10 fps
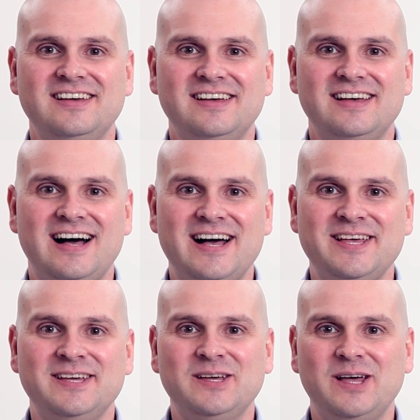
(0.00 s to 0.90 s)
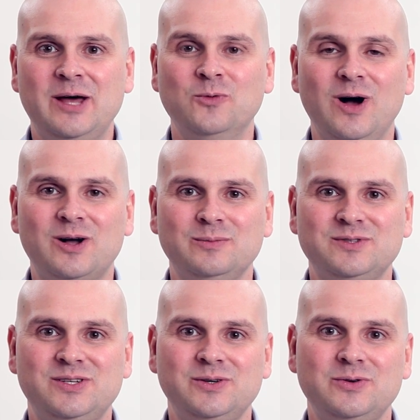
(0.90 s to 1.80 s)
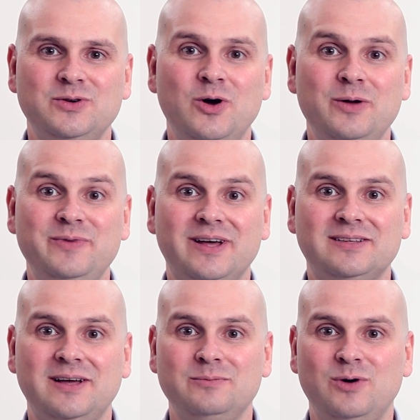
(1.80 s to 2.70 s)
Hi, and welcome to No Invierta en